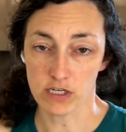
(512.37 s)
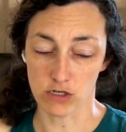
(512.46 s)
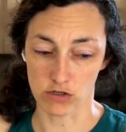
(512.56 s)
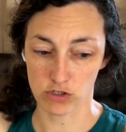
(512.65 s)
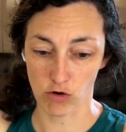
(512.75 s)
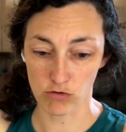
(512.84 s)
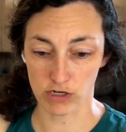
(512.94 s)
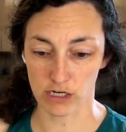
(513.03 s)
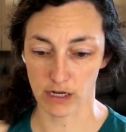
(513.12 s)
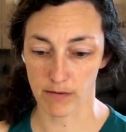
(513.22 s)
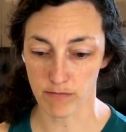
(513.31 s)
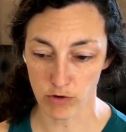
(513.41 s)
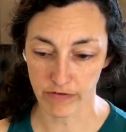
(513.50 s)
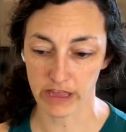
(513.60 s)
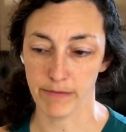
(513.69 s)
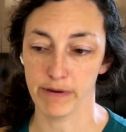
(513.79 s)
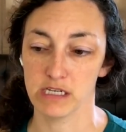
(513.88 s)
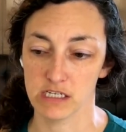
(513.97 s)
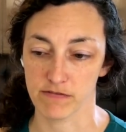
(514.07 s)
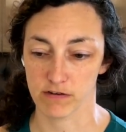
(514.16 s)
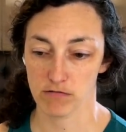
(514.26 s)
your shoulder and moving them into
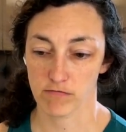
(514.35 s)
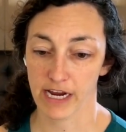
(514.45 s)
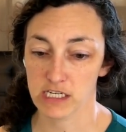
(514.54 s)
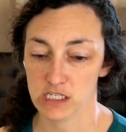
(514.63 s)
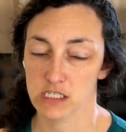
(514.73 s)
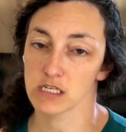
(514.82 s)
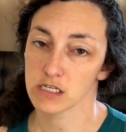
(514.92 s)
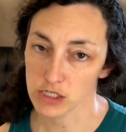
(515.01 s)
different ranges,